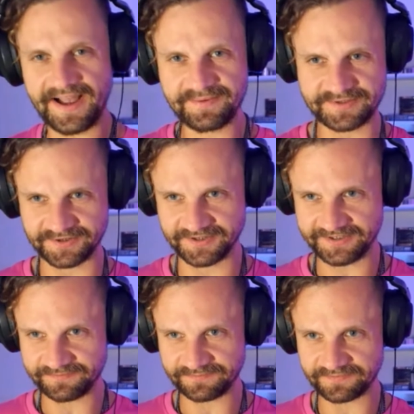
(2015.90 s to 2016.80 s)
I'm so
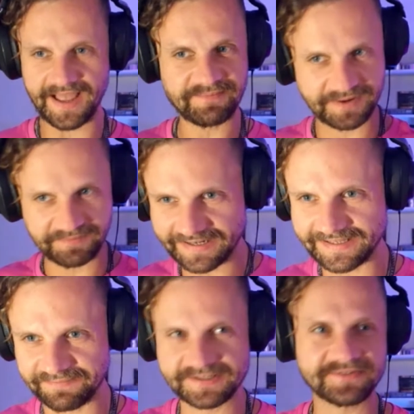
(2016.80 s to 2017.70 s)
good. I
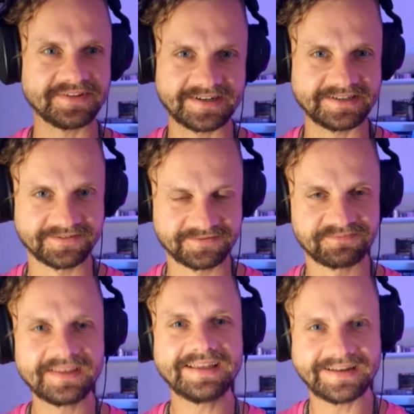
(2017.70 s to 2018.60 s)
prepared a piece of narrative.
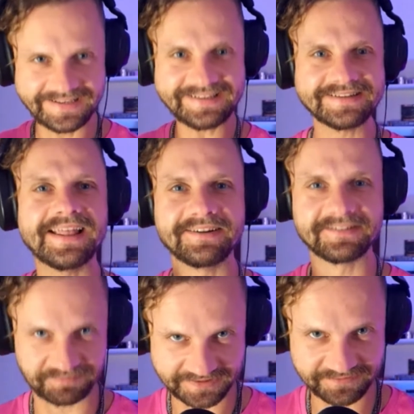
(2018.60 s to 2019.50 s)
Listen and
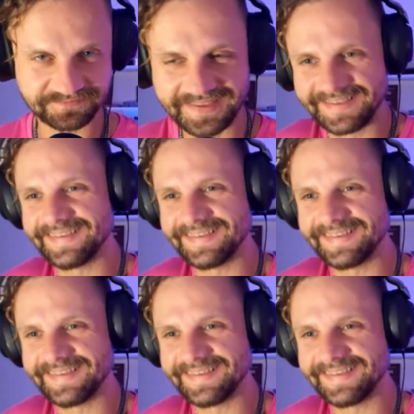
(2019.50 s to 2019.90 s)
repeat.